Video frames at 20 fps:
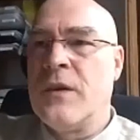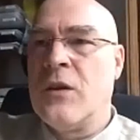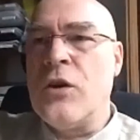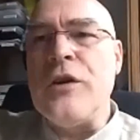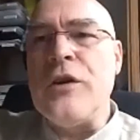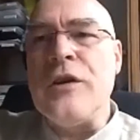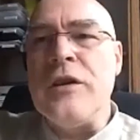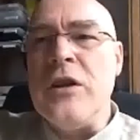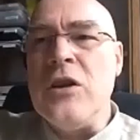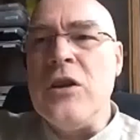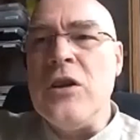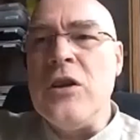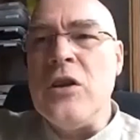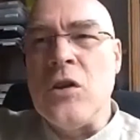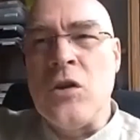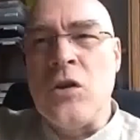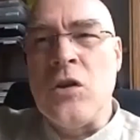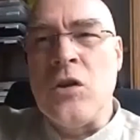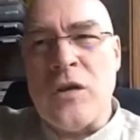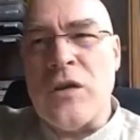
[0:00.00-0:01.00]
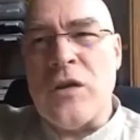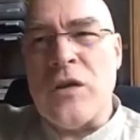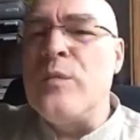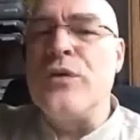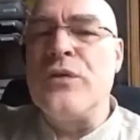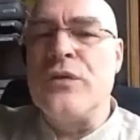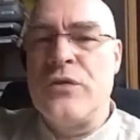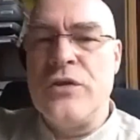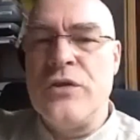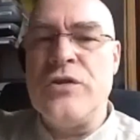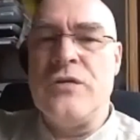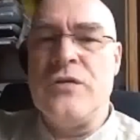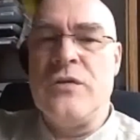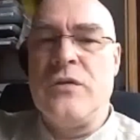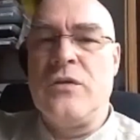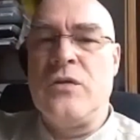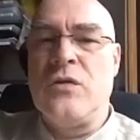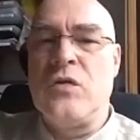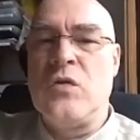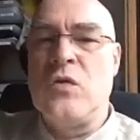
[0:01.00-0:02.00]
currently not in the
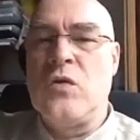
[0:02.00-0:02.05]
position